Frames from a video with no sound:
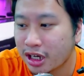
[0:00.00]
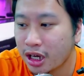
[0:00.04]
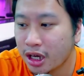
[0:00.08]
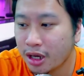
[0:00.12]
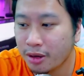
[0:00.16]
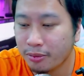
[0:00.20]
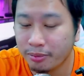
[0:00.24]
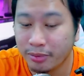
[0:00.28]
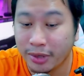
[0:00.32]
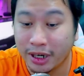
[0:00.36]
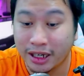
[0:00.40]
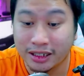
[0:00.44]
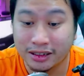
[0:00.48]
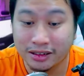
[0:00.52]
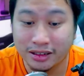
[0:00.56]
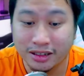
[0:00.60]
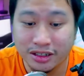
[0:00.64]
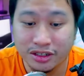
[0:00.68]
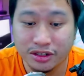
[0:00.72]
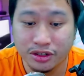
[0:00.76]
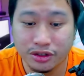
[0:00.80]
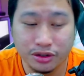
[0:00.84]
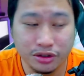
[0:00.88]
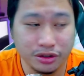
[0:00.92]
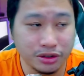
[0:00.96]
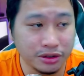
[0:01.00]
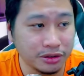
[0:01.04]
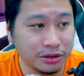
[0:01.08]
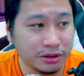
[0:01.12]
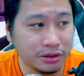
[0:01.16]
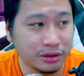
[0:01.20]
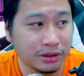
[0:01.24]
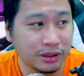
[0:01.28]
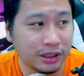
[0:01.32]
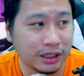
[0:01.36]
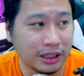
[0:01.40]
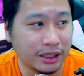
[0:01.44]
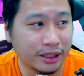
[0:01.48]
but this
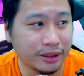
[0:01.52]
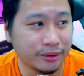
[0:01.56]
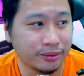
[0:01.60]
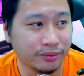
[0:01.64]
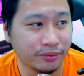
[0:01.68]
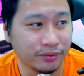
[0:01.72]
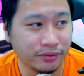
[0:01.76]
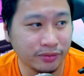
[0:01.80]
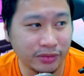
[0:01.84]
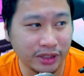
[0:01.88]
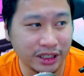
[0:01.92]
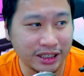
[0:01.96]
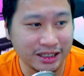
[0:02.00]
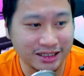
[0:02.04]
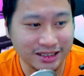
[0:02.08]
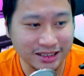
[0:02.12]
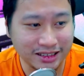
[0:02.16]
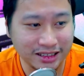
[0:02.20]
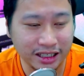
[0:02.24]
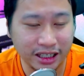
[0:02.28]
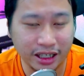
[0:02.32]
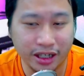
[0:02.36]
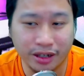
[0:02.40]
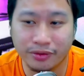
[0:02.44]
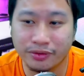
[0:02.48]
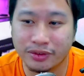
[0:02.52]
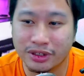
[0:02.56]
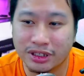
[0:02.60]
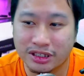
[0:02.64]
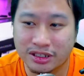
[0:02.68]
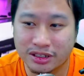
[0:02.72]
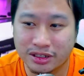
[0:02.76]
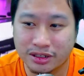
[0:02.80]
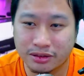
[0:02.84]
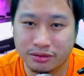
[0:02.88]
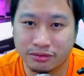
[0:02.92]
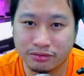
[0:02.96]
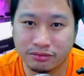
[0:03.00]
tool um, itself
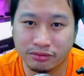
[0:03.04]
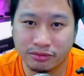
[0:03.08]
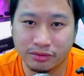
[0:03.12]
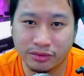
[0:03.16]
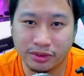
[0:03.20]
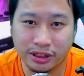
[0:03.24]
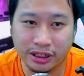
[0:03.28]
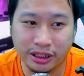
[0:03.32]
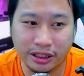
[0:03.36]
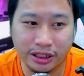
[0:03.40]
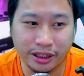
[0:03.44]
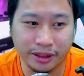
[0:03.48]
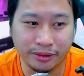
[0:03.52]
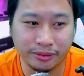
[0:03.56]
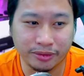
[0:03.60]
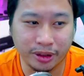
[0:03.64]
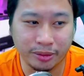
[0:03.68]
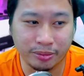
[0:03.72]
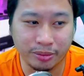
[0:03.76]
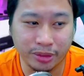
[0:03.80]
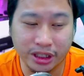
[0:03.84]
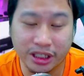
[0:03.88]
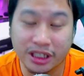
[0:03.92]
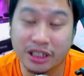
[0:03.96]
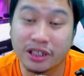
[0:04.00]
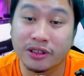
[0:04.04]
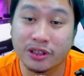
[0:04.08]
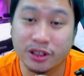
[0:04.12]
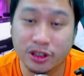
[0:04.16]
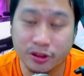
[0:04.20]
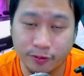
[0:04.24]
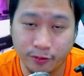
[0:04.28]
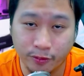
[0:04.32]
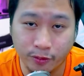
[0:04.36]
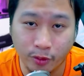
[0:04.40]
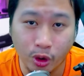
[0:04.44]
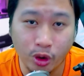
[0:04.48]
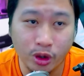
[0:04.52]
is um, the biggest
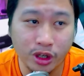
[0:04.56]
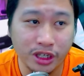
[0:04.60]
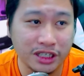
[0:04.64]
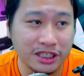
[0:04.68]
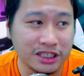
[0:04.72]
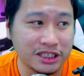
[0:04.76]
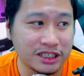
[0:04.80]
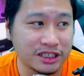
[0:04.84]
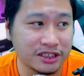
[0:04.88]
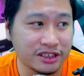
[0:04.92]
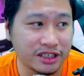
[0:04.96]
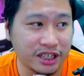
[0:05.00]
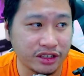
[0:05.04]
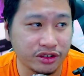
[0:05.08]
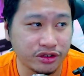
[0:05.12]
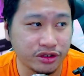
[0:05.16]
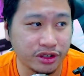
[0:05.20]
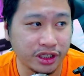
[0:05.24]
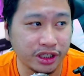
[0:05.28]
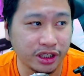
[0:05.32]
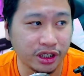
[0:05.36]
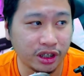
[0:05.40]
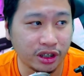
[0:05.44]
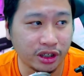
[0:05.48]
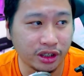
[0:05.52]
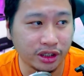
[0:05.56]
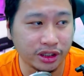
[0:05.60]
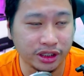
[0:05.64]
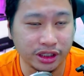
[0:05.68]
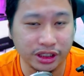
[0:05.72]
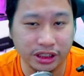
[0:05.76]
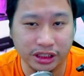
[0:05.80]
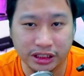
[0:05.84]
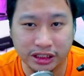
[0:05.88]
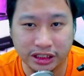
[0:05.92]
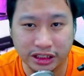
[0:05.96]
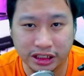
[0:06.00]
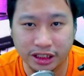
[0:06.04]
focus is actually on
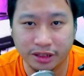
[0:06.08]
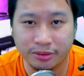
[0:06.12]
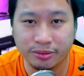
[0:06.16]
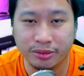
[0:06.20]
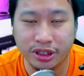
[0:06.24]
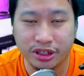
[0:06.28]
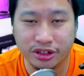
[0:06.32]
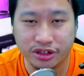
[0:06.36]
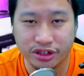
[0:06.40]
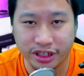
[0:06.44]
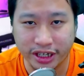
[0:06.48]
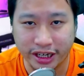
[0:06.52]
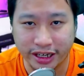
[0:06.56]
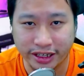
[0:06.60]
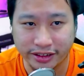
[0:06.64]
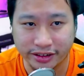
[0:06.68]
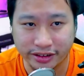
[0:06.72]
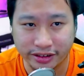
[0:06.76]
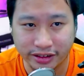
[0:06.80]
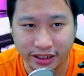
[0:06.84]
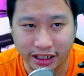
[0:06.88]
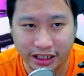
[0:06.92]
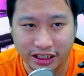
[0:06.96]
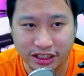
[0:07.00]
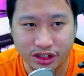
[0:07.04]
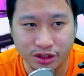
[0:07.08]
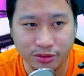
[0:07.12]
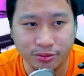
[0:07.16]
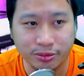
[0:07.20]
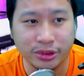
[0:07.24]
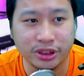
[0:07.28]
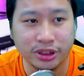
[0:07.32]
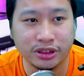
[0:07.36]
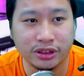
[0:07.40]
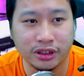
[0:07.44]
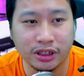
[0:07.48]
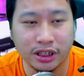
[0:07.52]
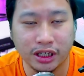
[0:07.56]
the image
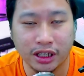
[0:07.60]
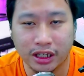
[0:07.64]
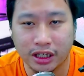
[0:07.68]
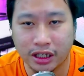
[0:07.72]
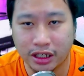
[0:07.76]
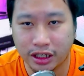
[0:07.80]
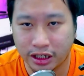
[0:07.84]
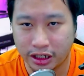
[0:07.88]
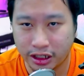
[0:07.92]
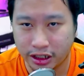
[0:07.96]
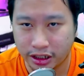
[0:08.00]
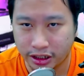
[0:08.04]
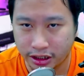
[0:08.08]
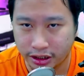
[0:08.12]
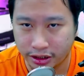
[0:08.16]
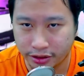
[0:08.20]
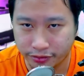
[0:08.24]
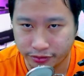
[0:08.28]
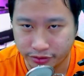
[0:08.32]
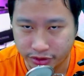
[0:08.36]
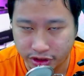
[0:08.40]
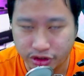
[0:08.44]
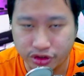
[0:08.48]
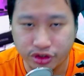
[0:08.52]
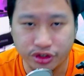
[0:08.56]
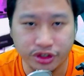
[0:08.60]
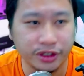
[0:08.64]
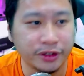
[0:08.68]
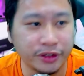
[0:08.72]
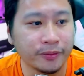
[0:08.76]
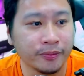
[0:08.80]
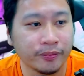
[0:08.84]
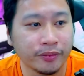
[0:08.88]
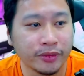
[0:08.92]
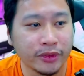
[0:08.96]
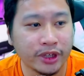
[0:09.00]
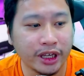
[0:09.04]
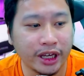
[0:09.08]
enlargement uh, feature
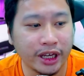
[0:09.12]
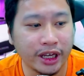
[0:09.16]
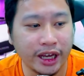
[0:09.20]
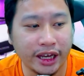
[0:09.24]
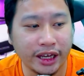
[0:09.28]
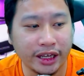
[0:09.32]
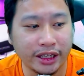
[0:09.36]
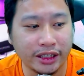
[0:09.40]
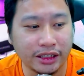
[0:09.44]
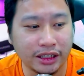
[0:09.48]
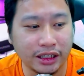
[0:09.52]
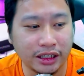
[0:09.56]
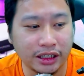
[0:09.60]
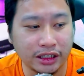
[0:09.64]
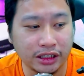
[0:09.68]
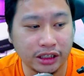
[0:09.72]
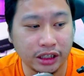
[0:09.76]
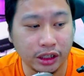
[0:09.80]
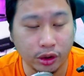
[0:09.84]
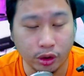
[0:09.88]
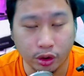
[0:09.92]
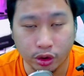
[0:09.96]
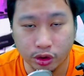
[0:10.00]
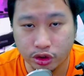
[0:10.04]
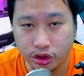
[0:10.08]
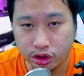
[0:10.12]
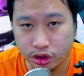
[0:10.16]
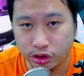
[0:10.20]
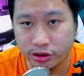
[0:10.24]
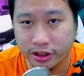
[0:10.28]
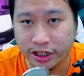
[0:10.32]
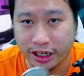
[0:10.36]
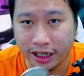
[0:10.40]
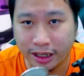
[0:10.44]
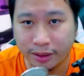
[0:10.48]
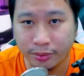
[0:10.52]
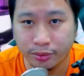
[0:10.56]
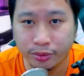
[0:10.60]
and uh, they also
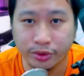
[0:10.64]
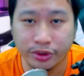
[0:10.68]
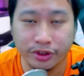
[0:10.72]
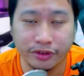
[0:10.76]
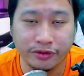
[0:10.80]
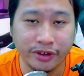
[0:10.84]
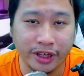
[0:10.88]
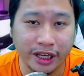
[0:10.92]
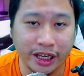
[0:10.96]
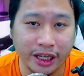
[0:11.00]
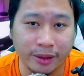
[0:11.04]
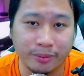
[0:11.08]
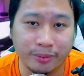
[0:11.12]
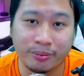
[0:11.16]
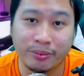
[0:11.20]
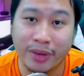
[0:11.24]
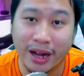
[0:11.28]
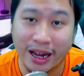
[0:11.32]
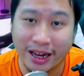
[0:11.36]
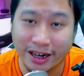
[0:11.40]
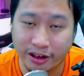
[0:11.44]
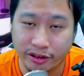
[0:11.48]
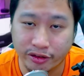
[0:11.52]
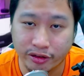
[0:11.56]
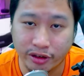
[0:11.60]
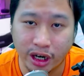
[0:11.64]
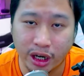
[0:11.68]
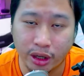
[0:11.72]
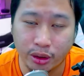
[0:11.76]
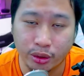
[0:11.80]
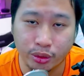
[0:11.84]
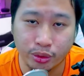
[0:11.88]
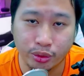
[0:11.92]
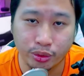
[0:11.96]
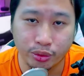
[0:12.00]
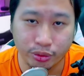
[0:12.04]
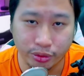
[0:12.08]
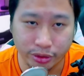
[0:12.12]
come with a
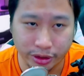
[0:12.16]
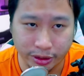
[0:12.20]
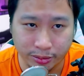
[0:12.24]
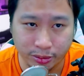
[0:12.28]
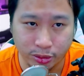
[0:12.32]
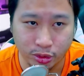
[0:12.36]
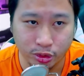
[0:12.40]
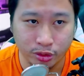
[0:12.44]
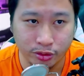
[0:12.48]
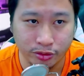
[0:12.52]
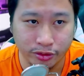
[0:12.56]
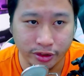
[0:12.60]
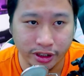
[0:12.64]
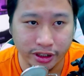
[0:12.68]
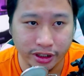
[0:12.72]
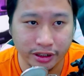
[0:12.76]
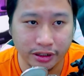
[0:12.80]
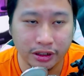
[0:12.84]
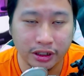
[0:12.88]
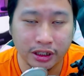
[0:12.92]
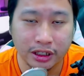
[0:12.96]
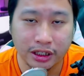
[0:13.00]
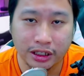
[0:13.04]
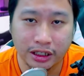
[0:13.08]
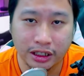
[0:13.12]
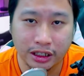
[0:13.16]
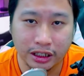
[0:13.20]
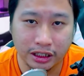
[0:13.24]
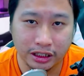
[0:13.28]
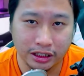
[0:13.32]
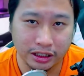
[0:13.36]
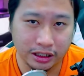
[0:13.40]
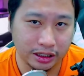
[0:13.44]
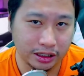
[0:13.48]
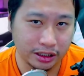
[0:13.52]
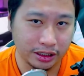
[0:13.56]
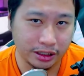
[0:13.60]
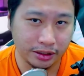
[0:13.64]
background remover
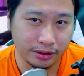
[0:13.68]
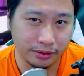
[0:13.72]
uh,